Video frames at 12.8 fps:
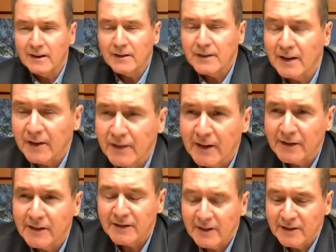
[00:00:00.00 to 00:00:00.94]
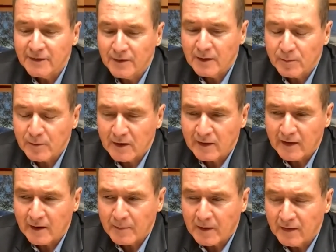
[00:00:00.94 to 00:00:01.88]
the other thing is, I just want to bring that
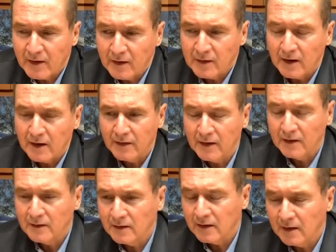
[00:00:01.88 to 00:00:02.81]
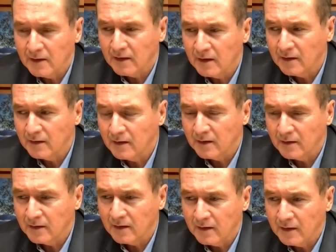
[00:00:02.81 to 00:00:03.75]
up on the
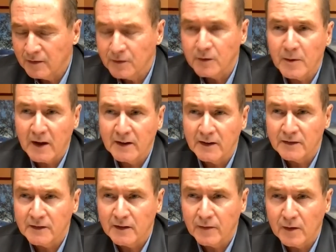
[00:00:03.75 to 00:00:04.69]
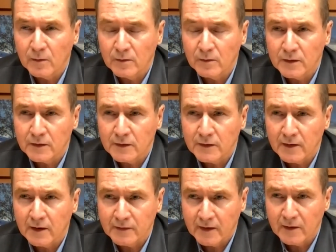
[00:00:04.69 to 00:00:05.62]
interdependence of the
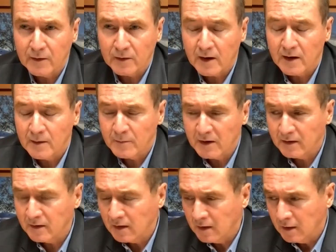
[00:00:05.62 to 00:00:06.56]
Southern Ontario economy and